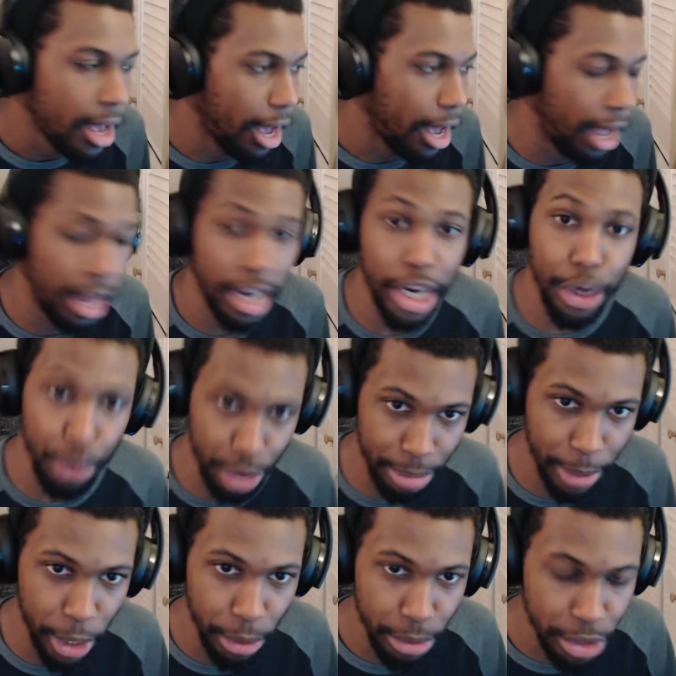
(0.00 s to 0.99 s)

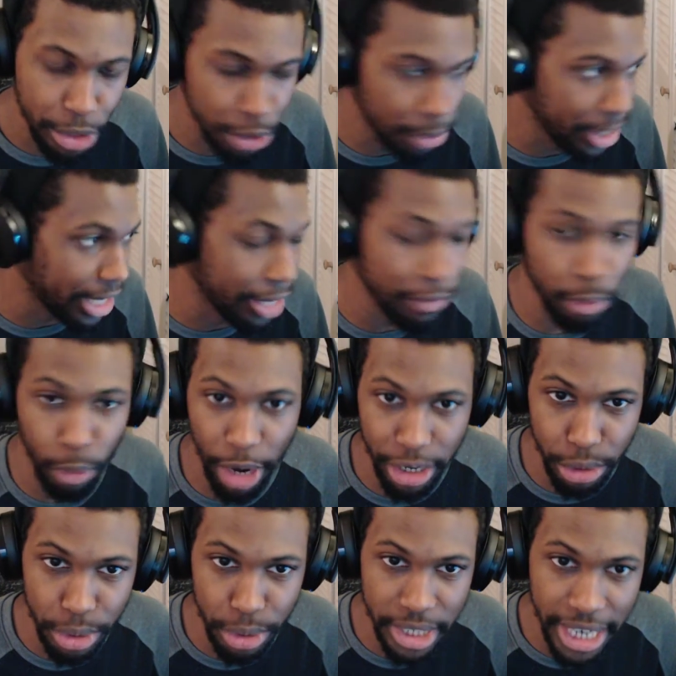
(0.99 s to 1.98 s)
Karibo, you can get it from Ranked
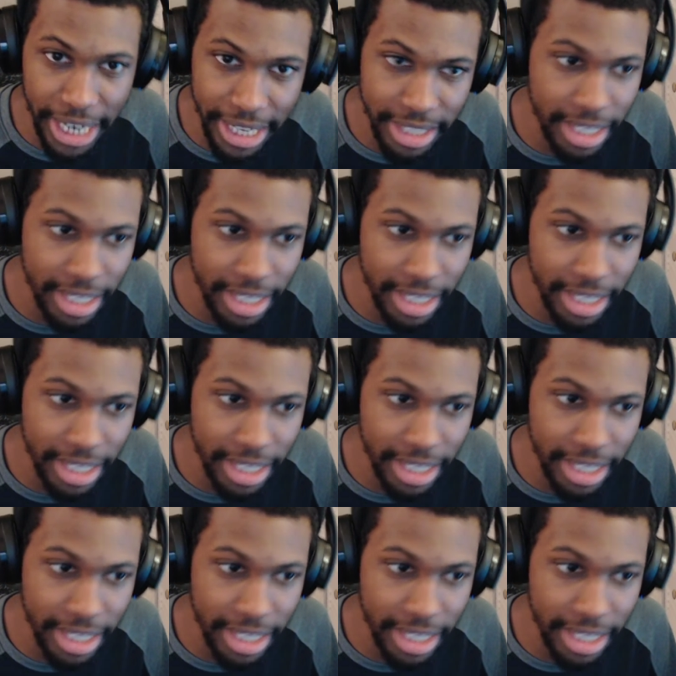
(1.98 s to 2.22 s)
Duel tickets.